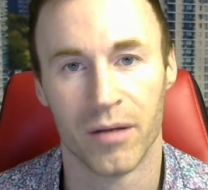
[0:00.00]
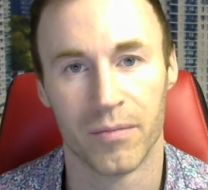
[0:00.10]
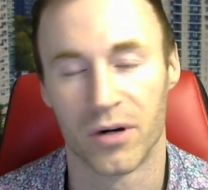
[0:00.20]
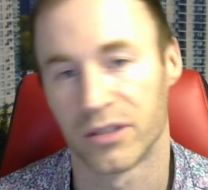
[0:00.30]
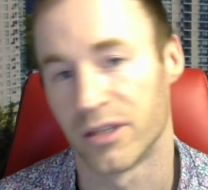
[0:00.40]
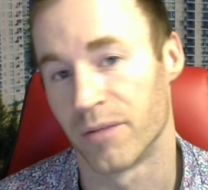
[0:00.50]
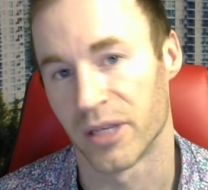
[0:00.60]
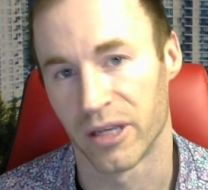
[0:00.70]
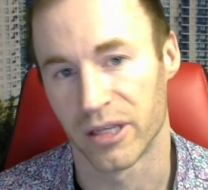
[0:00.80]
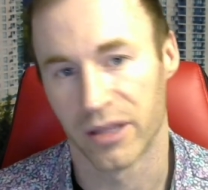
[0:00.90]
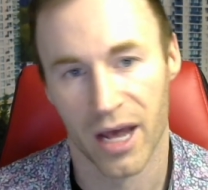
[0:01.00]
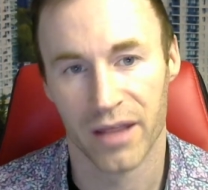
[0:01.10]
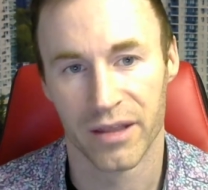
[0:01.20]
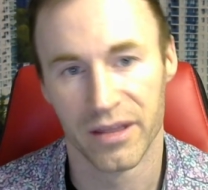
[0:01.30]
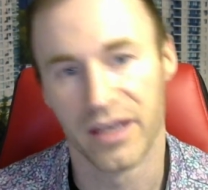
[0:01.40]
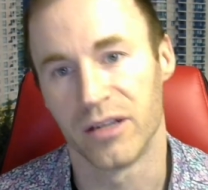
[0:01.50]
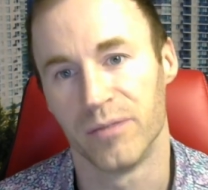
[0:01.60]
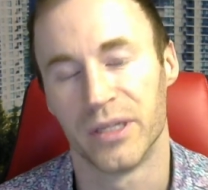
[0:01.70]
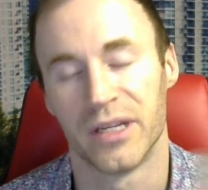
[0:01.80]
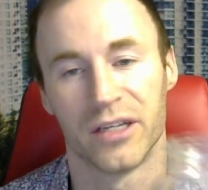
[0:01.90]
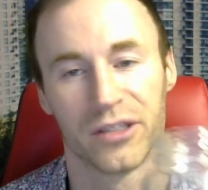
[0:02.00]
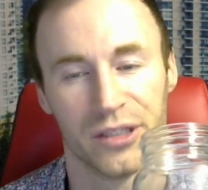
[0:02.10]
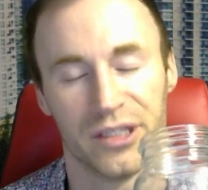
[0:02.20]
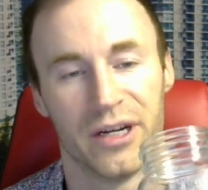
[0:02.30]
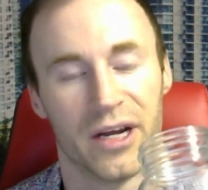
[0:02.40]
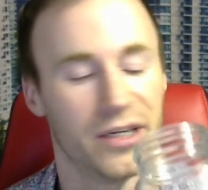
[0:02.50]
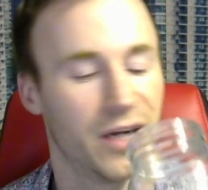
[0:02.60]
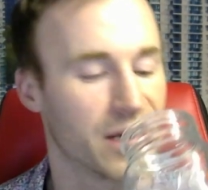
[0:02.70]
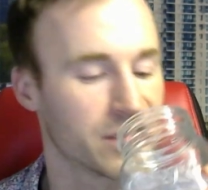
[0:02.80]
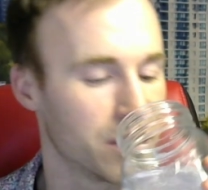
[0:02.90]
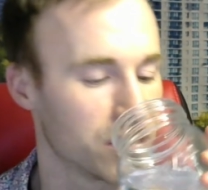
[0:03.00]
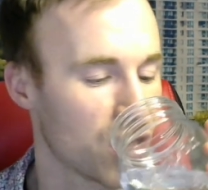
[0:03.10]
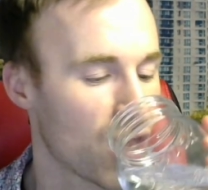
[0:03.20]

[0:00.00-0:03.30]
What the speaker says: or something like that, then they could potentially deny your access.